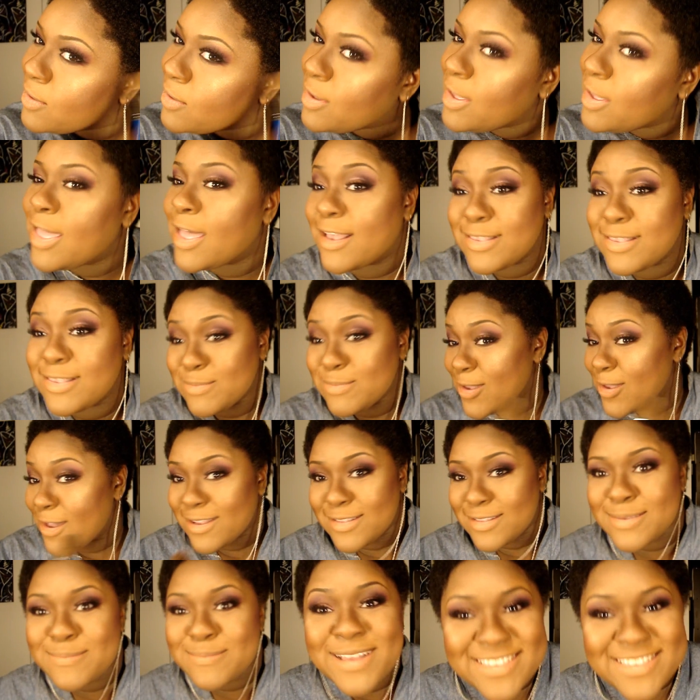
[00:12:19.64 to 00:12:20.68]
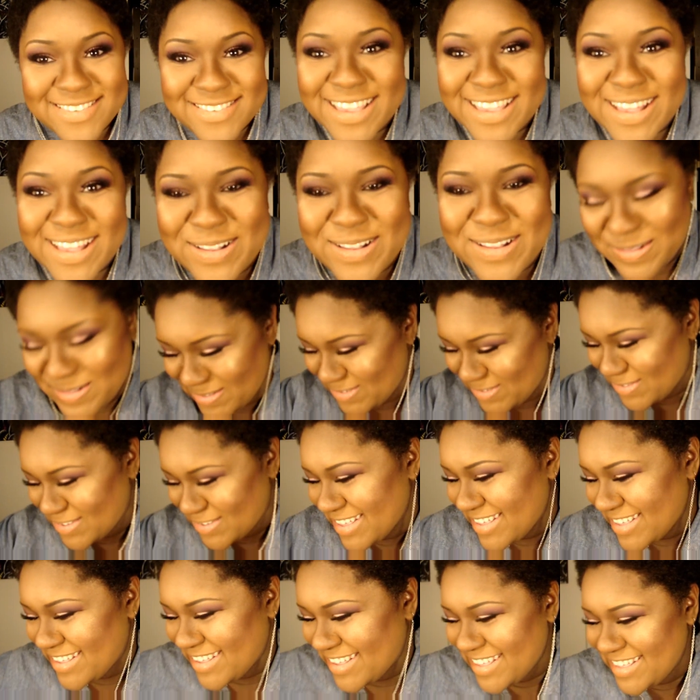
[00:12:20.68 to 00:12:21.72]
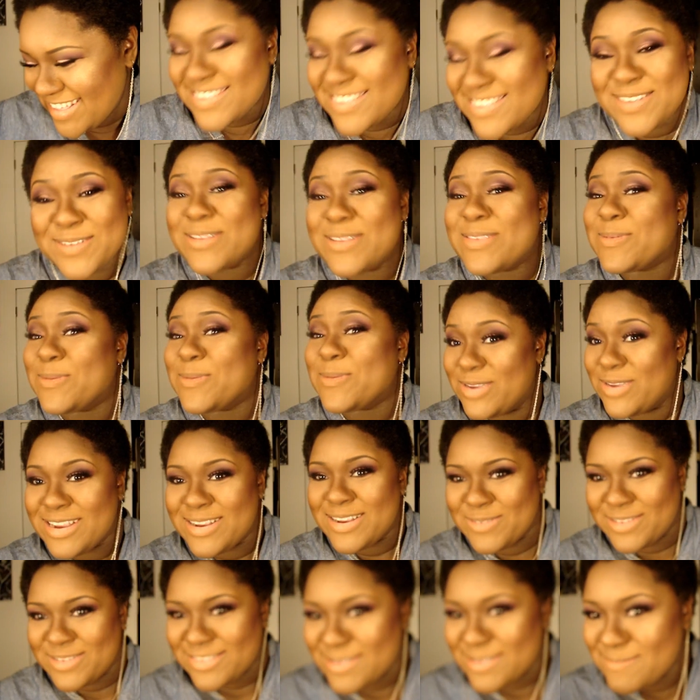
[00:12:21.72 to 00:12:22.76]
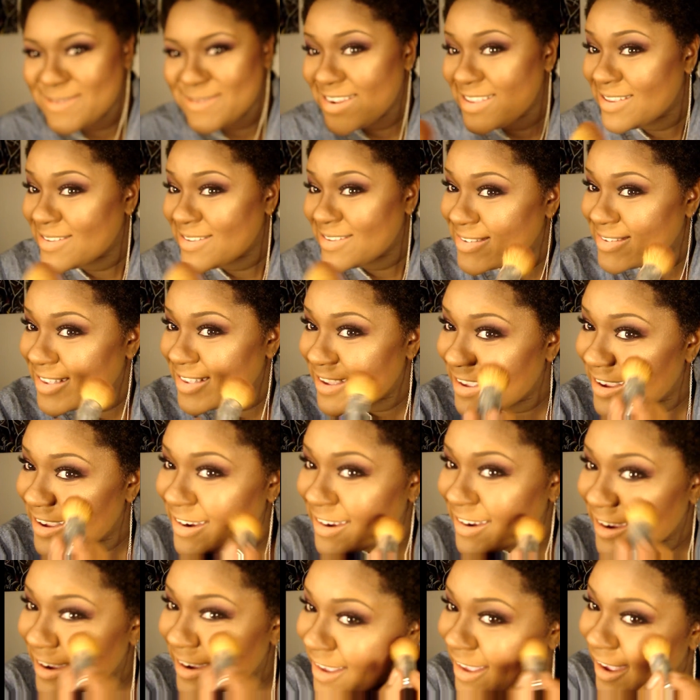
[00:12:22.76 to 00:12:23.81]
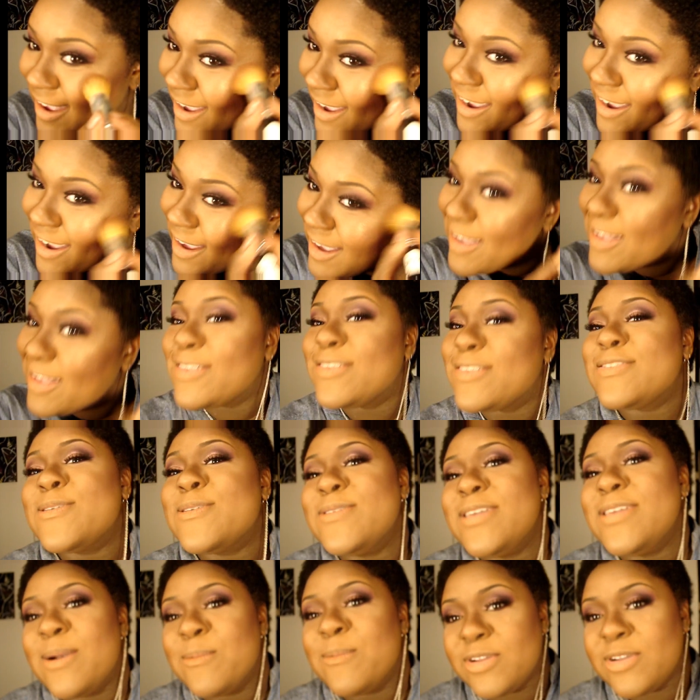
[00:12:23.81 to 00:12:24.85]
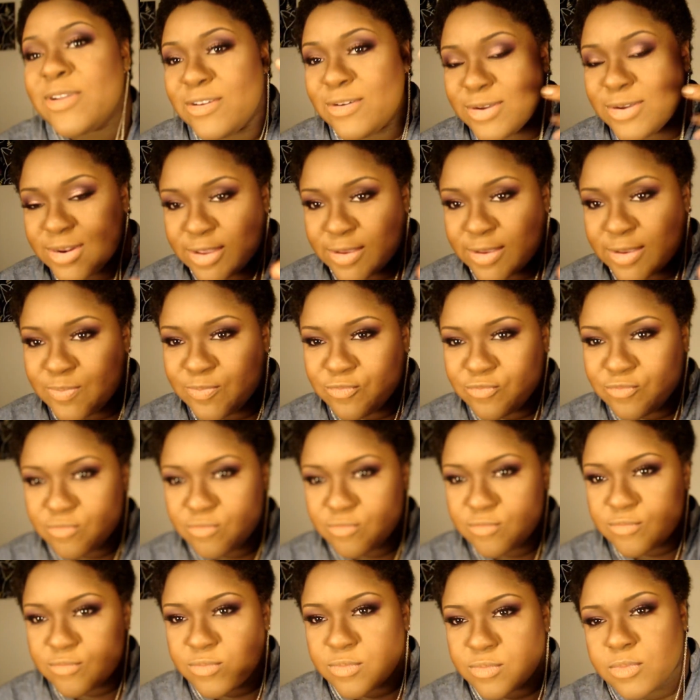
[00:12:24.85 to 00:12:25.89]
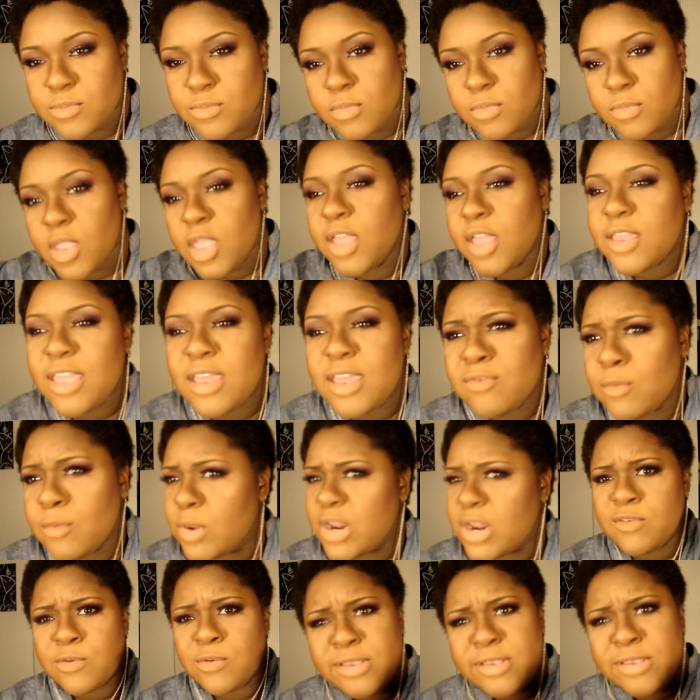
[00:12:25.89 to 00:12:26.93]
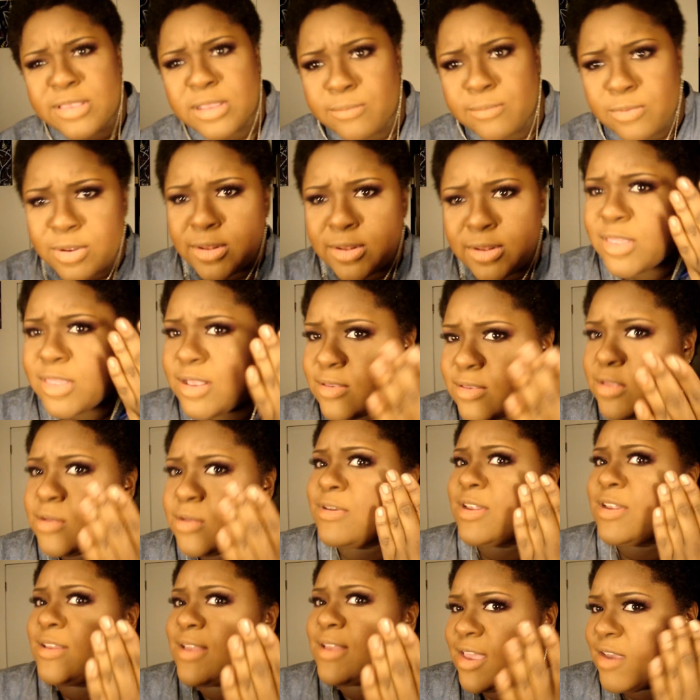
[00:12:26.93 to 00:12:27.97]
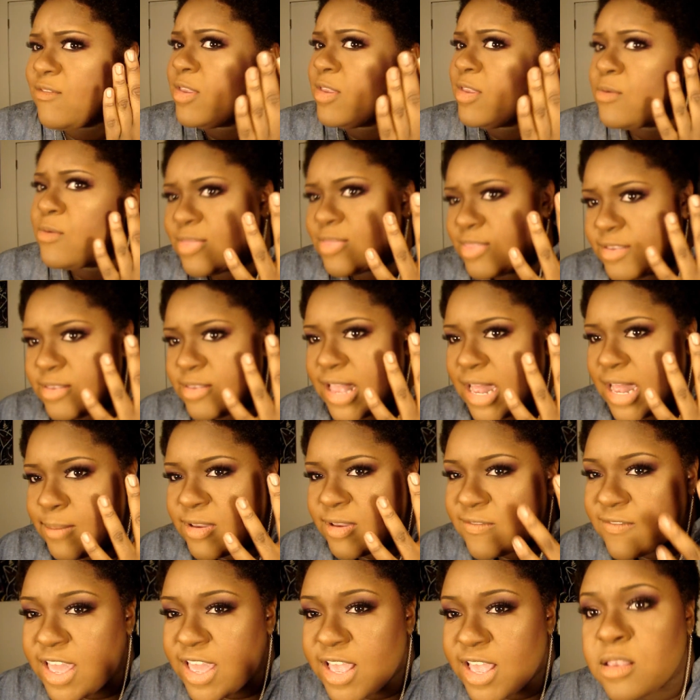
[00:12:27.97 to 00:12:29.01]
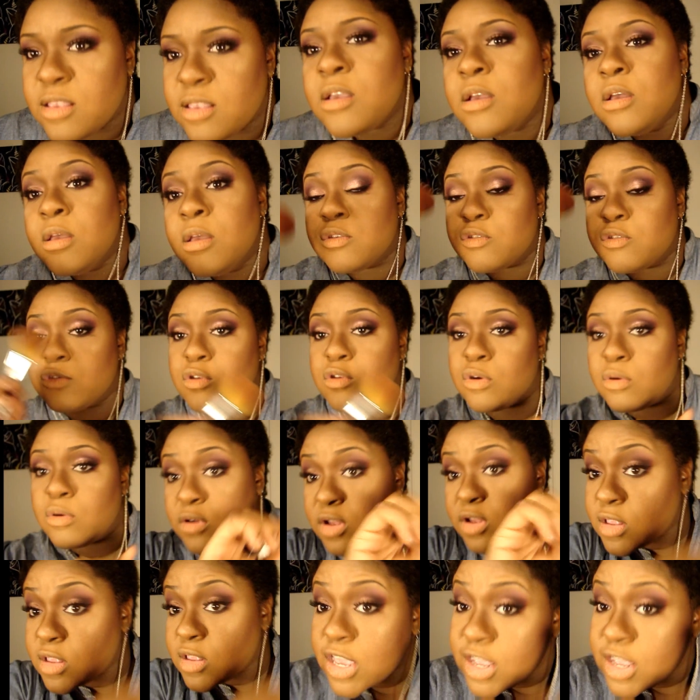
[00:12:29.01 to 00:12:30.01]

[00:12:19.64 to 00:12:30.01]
yeah, because I'm talking to myself. So it's weird when somebody else is here. So yeah, we're gonna, again, for whatever reason, I'm putting things a little bit heavier on this side of my face. So we're gonna